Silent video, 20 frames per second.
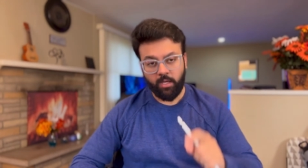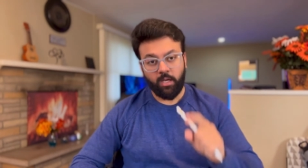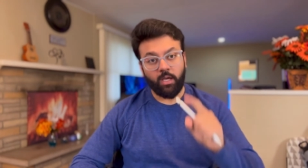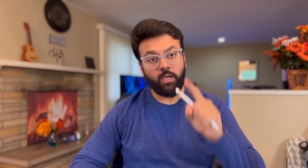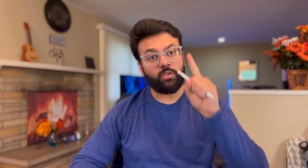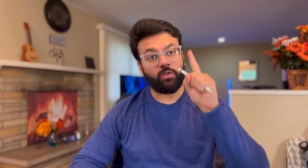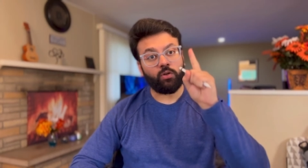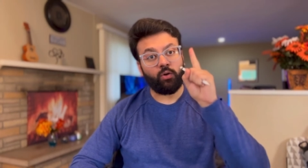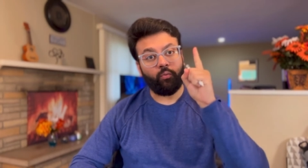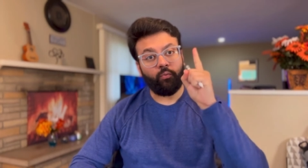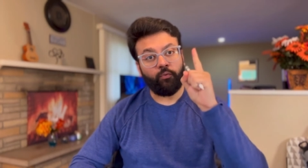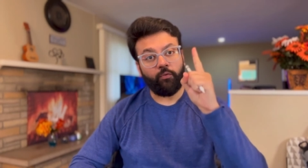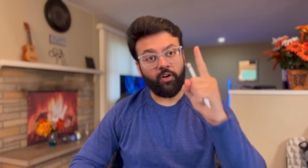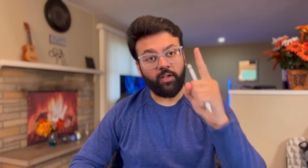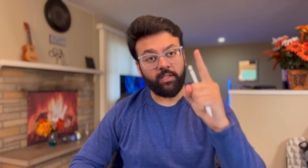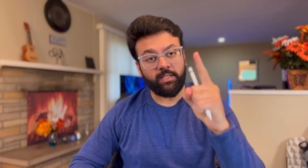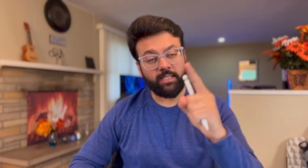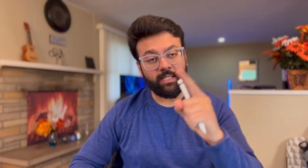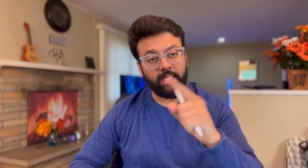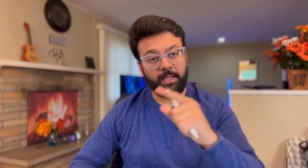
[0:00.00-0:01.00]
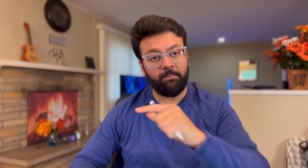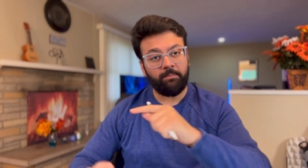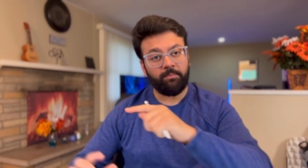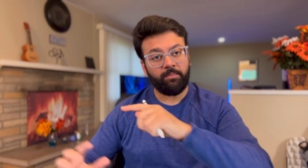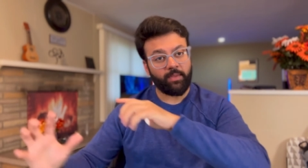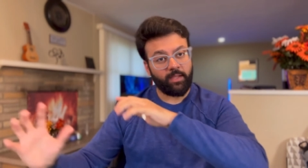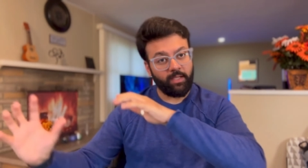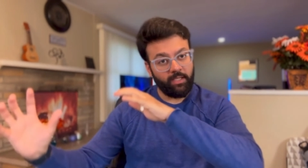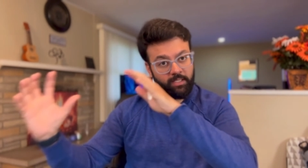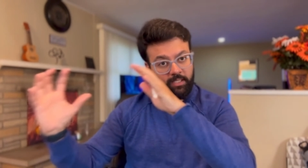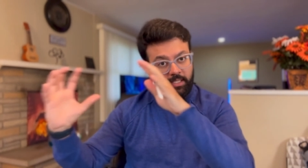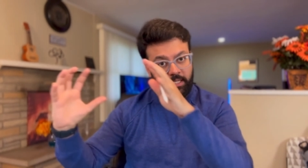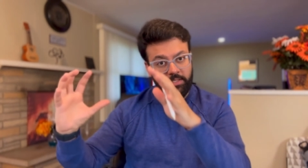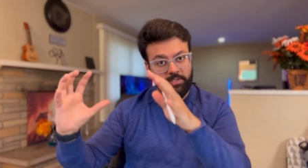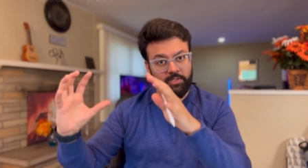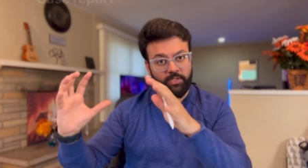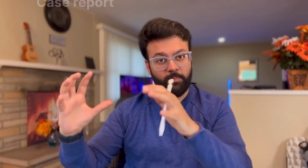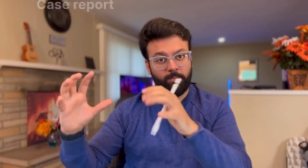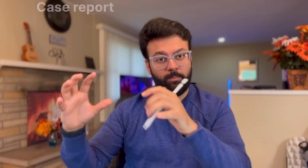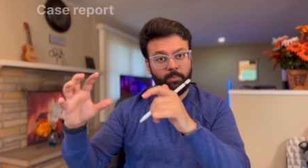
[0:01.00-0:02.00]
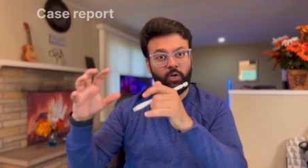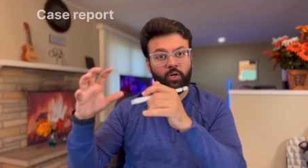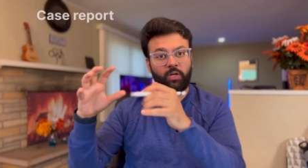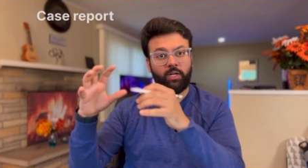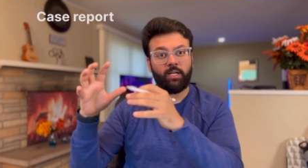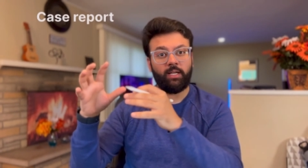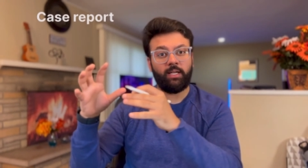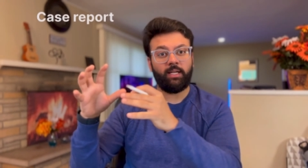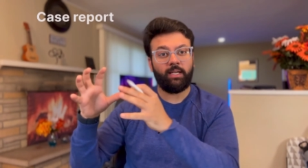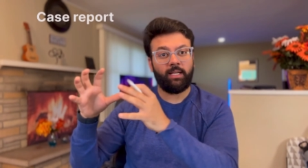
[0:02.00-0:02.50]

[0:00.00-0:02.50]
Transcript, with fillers: So first step, case report,